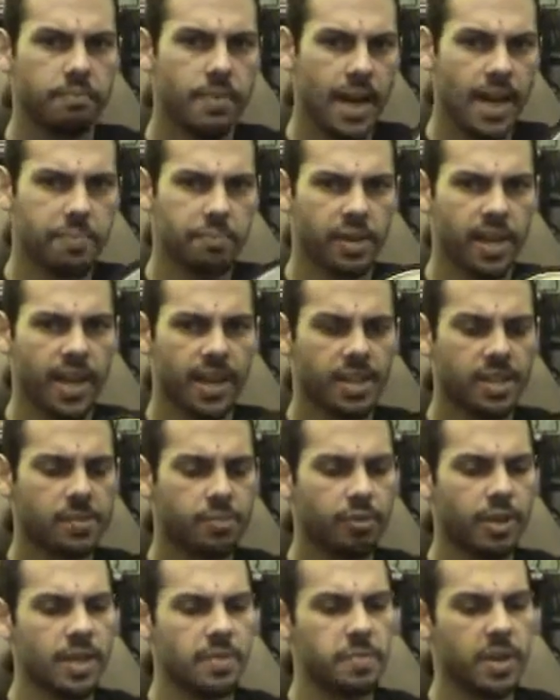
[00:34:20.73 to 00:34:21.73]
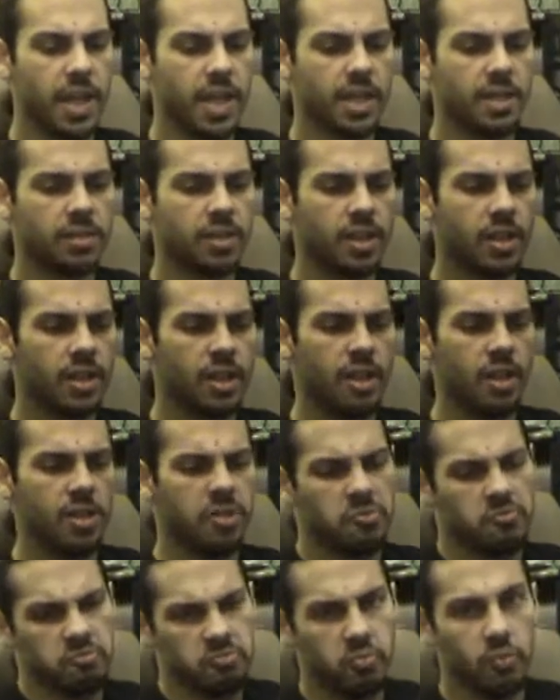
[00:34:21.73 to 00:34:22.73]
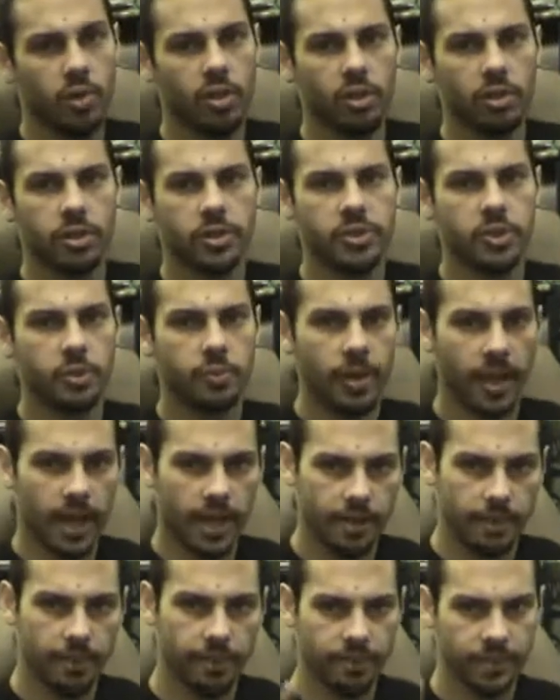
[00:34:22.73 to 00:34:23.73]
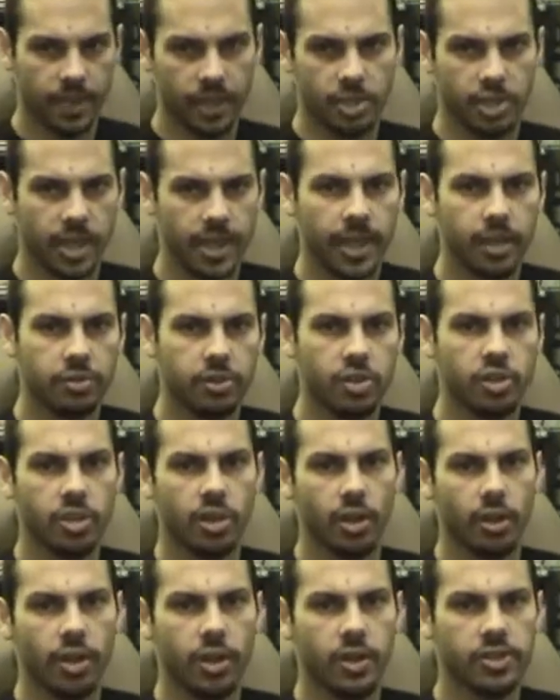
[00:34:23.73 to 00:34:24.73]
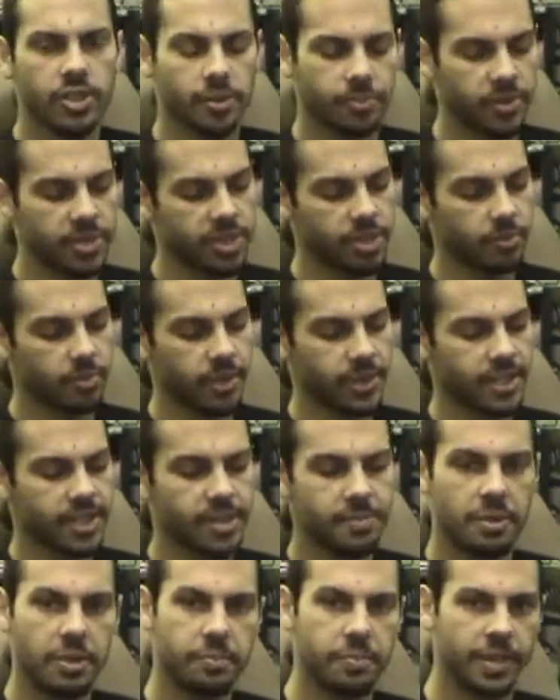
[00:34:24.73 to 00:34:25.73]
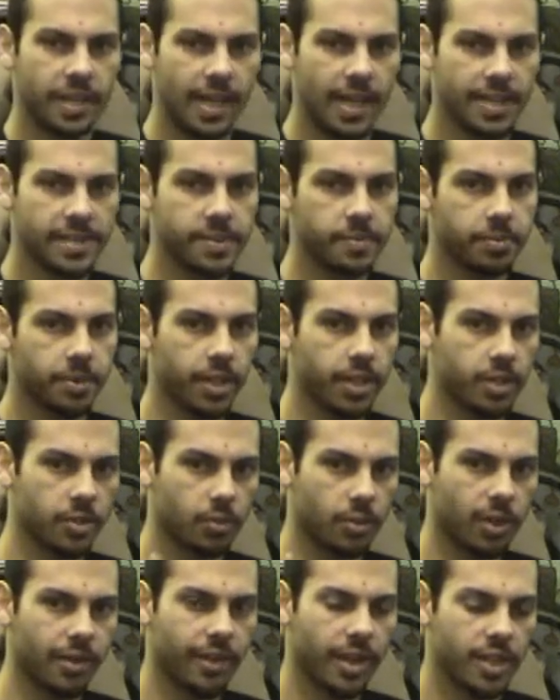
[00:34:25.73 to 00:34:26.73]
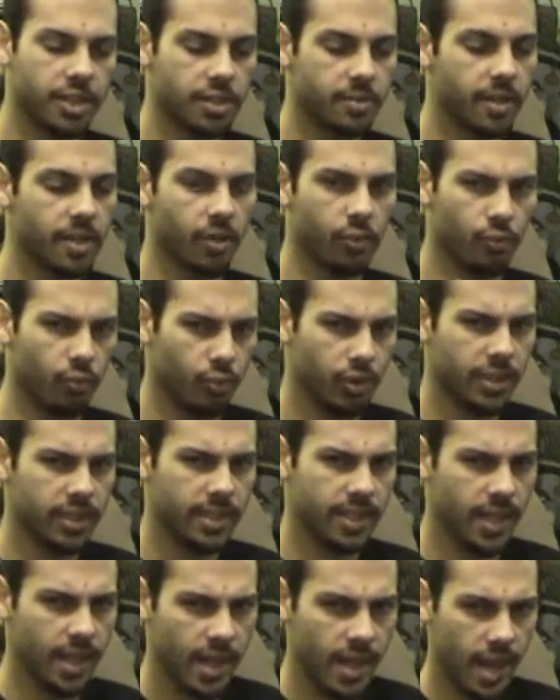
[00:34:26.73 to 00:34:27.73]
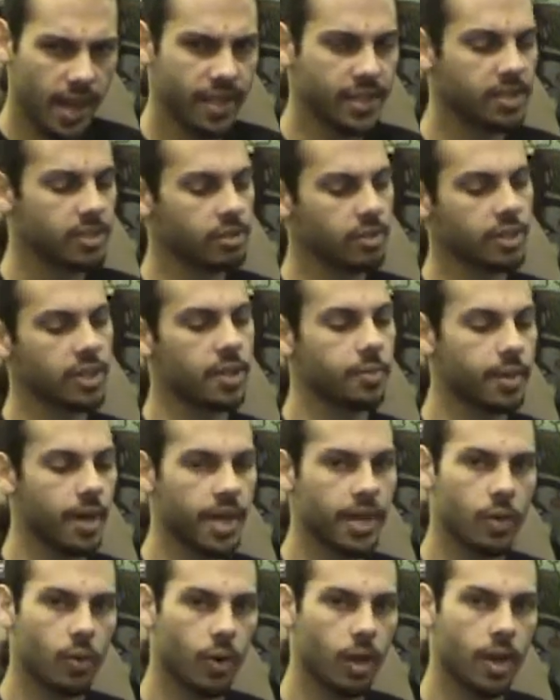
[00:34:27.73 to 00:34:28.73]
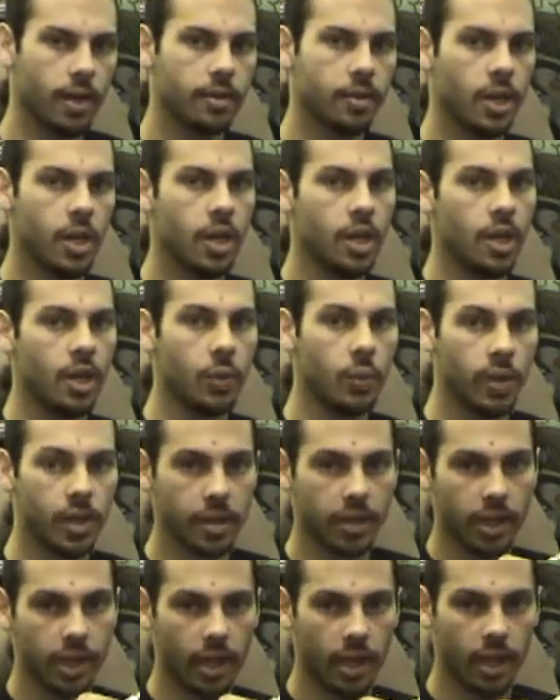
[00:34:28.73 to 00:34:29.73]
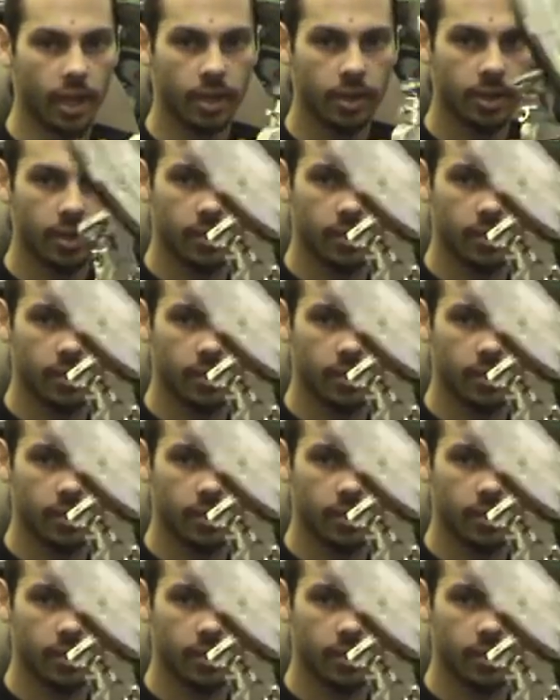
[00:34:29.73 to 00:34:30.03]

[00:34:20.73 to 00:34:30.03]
matte black spray paint, wouldn't look too bad. Check out the show notes. I'll put some links to my Picasa page where I've actually made a really nice looking biquad with a